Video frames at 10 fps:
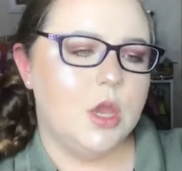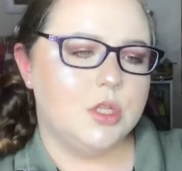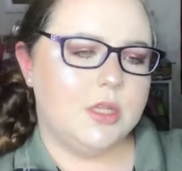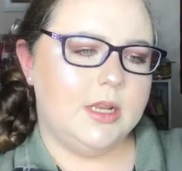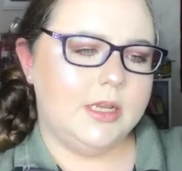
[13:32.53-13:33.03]

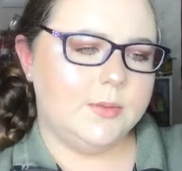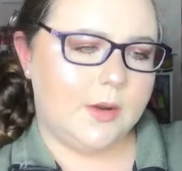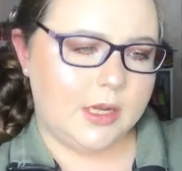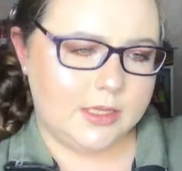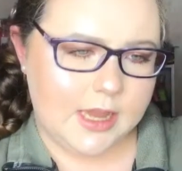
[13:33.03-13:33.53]
So the next
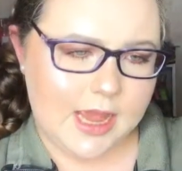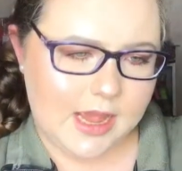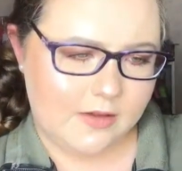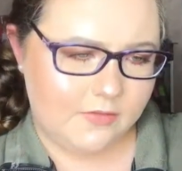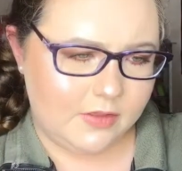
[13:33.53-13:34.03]
product I
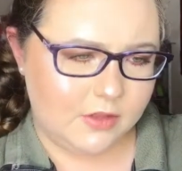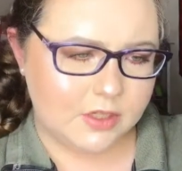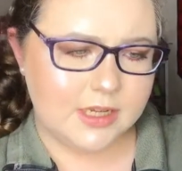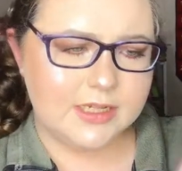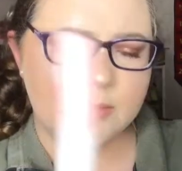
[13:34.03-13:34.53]
have,
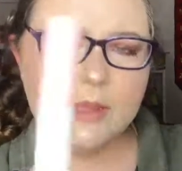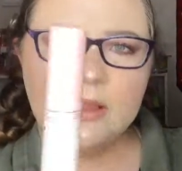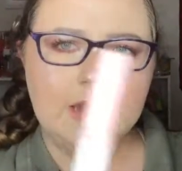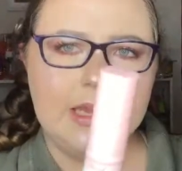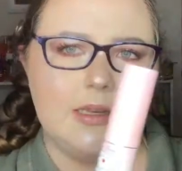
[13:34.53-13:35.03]
there's like
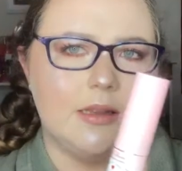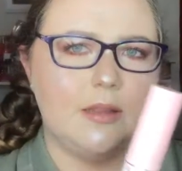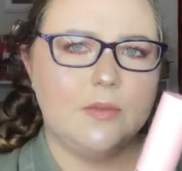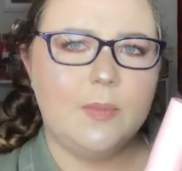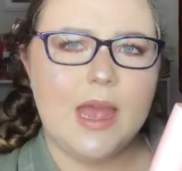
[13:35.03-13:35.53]
something leaked in
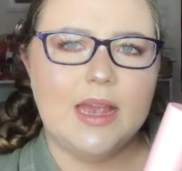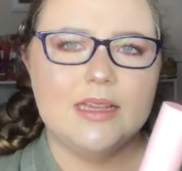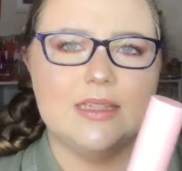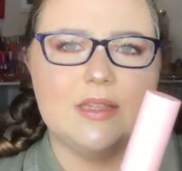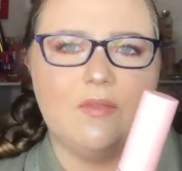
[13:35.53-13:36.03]
this bag
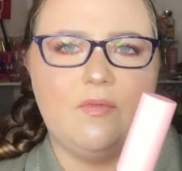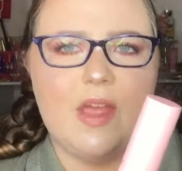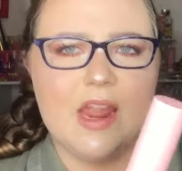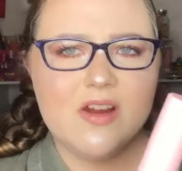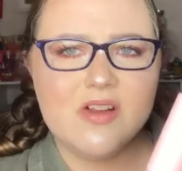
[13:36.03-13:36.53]
because it's
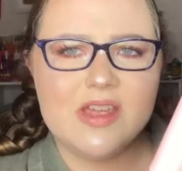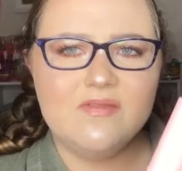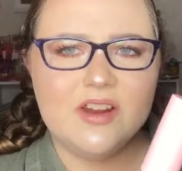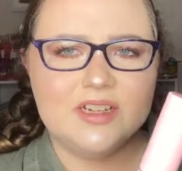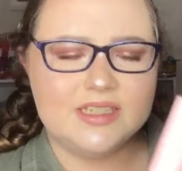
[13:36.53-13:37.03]
very,
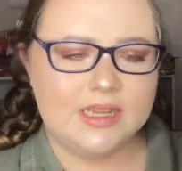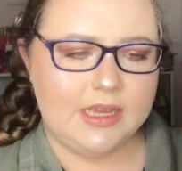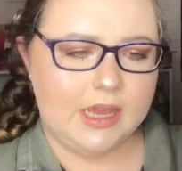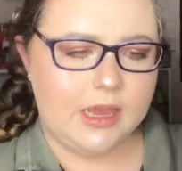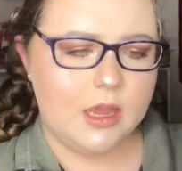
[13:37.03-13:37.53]
very
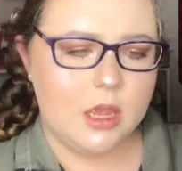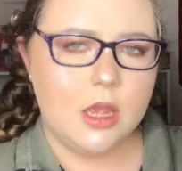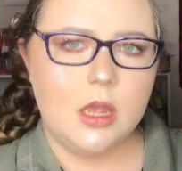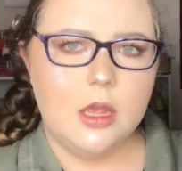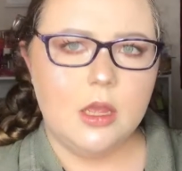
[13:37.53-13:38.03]
sticky.
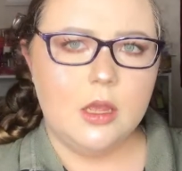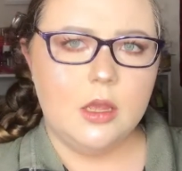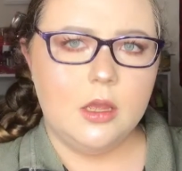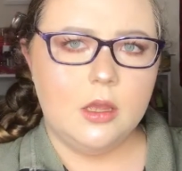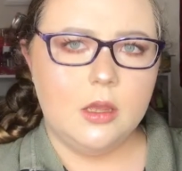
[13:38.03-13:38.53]

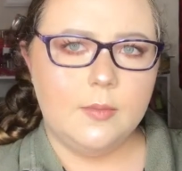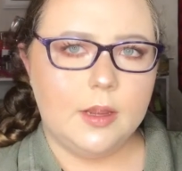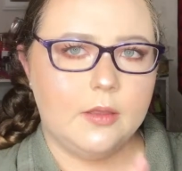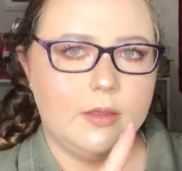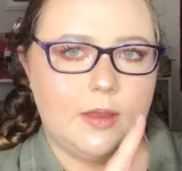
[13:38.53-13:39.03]
Oh my
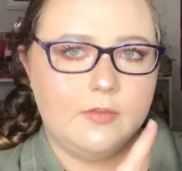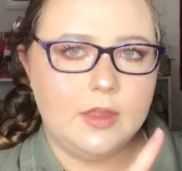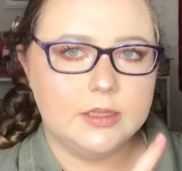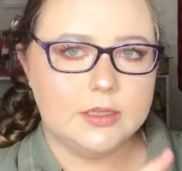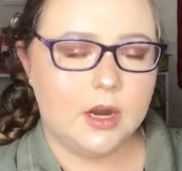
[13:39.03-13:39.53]
god, that
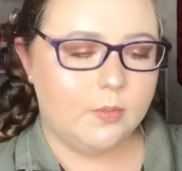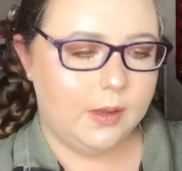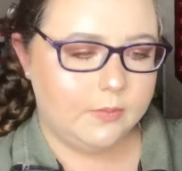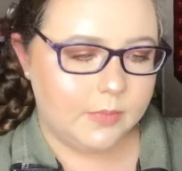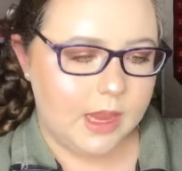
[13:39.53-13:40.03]
thing scared
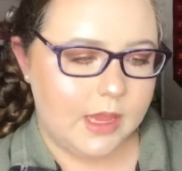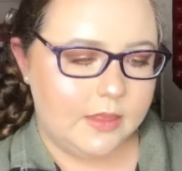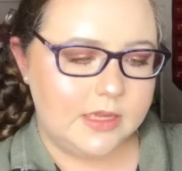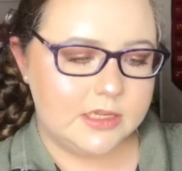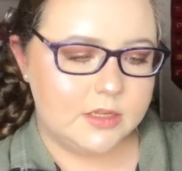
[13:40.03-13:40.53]
me.
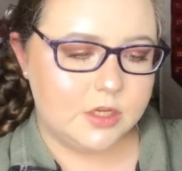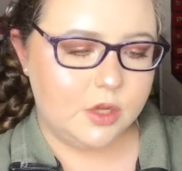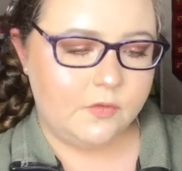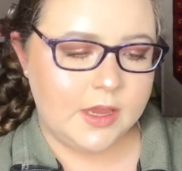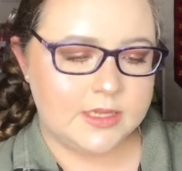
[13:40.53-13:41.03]
This is the
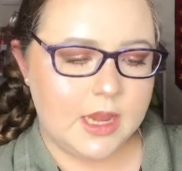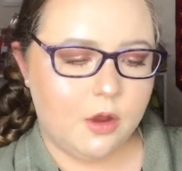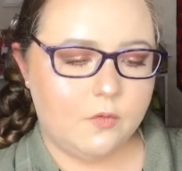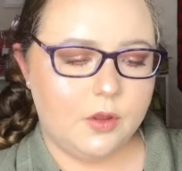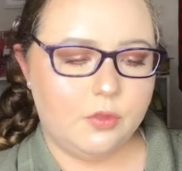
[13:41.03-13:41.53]
Too Faced
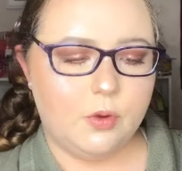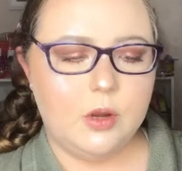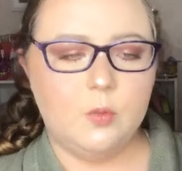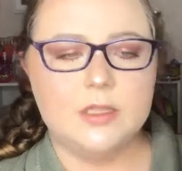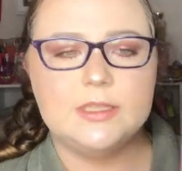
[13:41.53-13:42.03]
Hangover
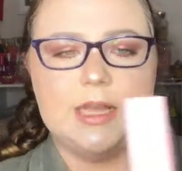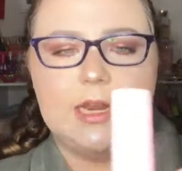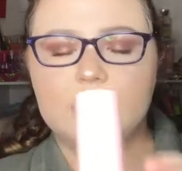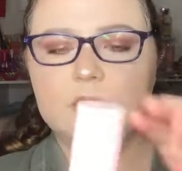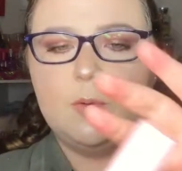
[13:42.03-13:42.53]
3-in-1
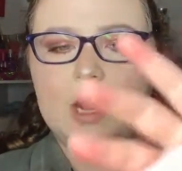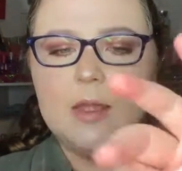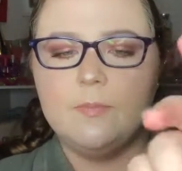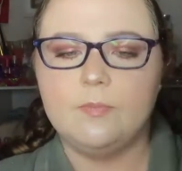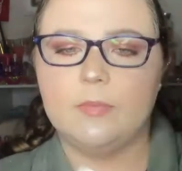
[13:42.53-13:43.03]
Setting
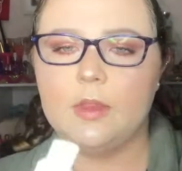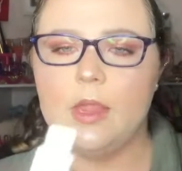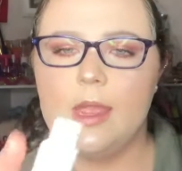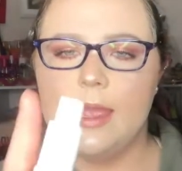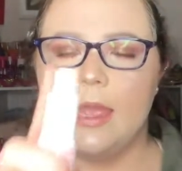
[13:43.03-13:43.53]
Spray.
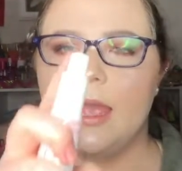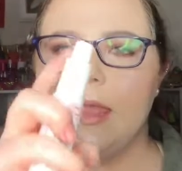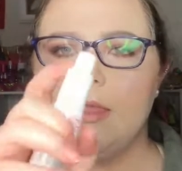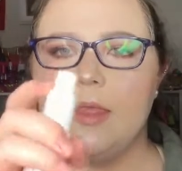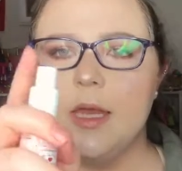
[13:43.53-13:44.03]

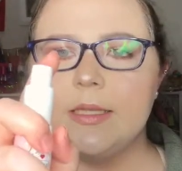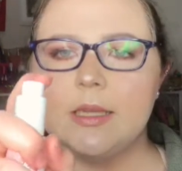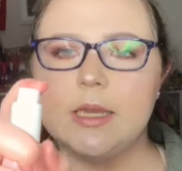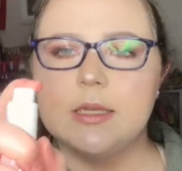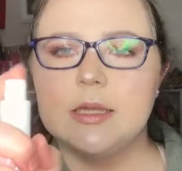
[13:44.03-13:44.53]
This
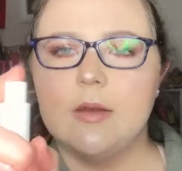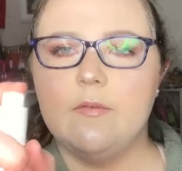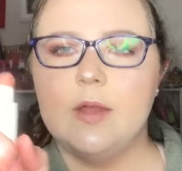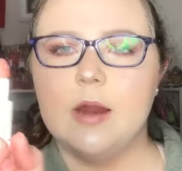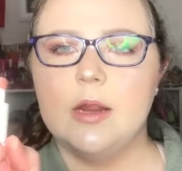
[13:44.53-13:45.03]
is a
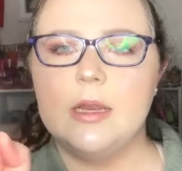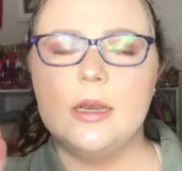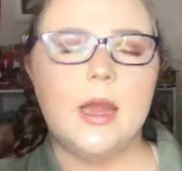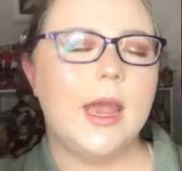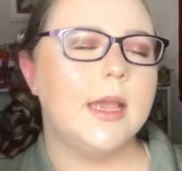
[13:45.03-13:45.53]
very
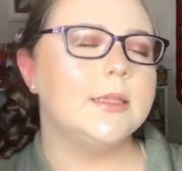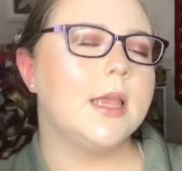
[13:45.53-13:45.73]
nice.